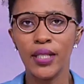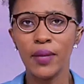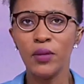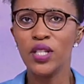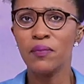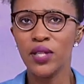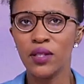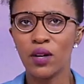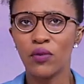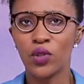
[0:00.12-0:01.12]
Deputy
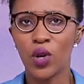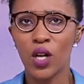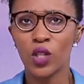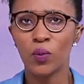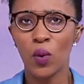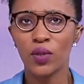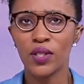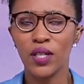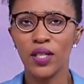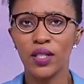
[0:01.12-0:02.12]
Minister of Transport,
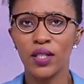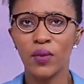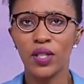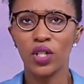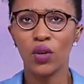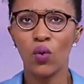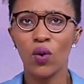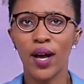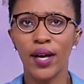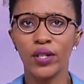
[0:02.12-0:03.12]
Sindisiwe
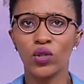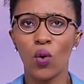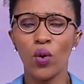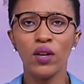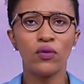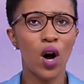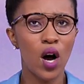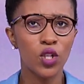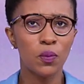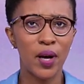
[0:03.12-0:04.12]
Chikunga, is calling for
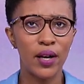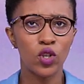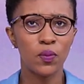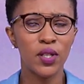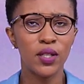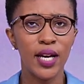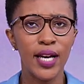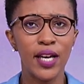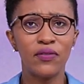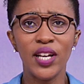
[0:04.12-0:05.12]
harsh punishment
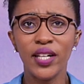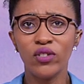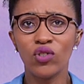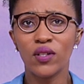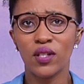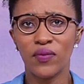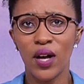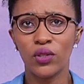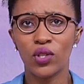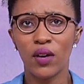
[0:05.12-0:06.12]
if negligence is
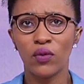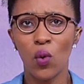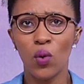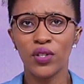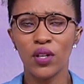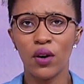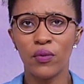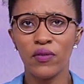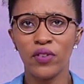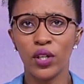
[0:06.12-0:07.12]
found to have caused the
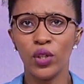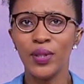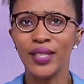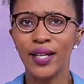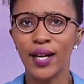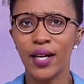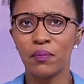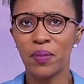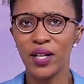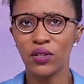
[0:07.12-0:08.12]
horrific Louis
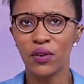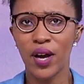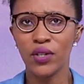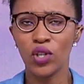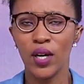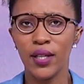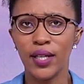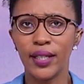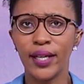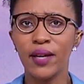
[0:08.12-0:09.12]
Trichardt bus crash
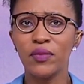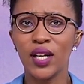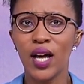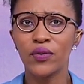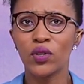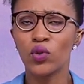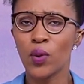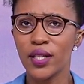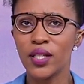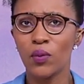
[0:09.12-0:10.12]
that claimed the lives of
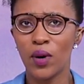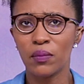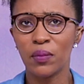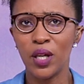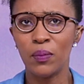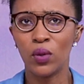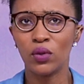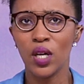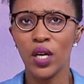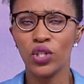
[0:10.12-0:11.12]
21
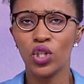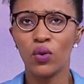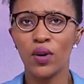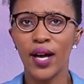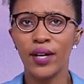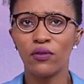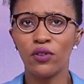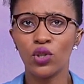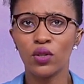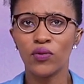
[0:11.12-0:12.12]
people. Chikunga and
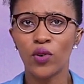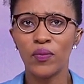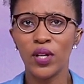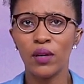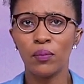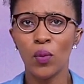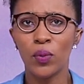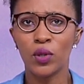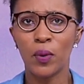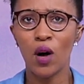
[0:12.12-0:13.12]
officials from the
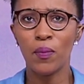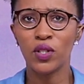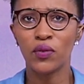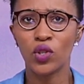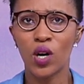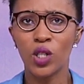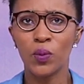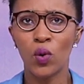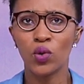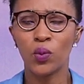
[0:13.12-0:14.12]
Limpopo Department of
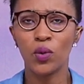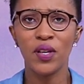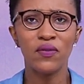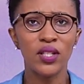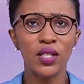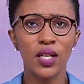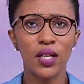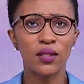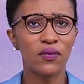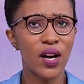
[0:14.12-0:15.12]
Transport will be
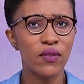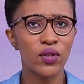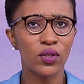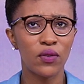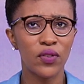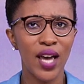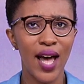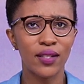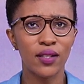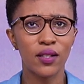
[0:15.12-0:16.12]
visiting survivors of the
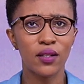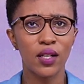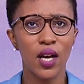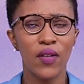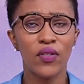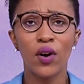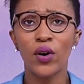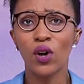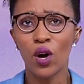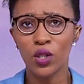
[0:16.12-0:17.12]
accident that
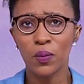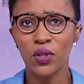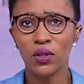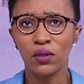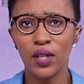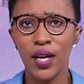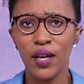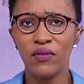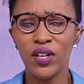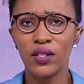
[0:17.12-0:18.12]
are in hospital.
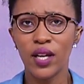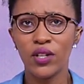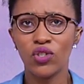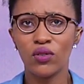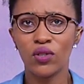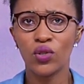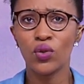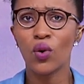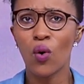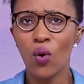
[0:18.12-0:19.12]
Investigations
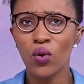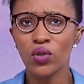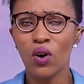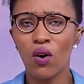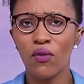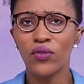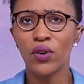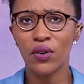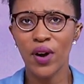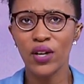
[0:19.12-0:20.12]
into the cause of
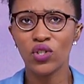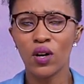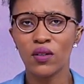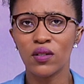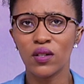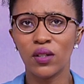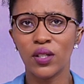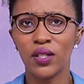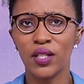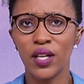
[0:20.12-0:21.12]
the crash are
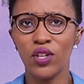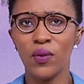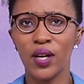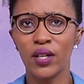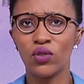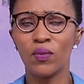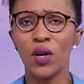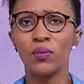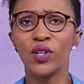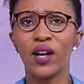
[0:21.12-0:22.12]
still continuing, as
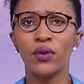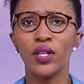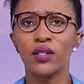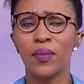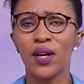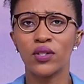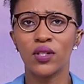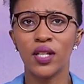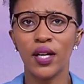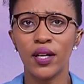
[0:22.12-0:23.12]
Tumaole Mohlaoli is about
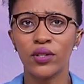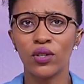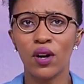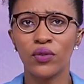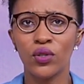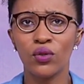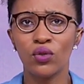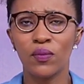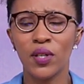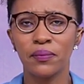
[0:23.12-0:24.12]
to tell us. Good
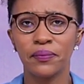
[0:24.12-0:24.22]
afternoon, Dumi.